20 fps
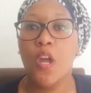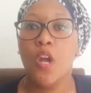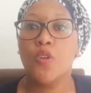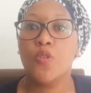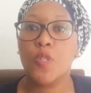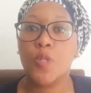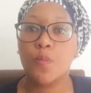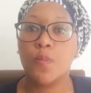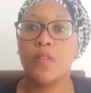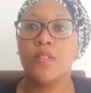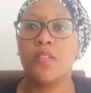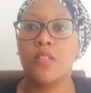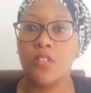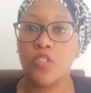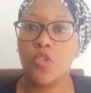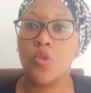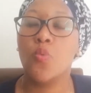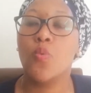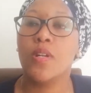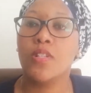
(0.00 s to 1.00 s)
responding
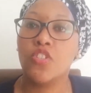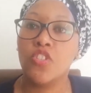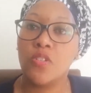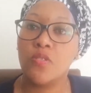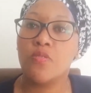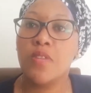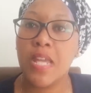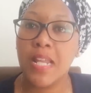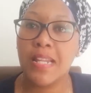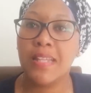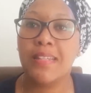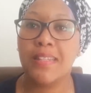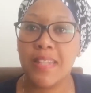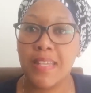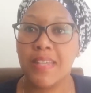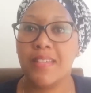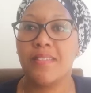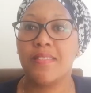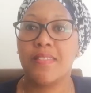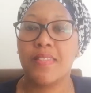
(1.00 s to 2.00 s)
to what she really
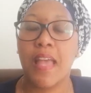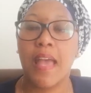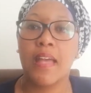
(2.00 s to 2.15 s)
needs,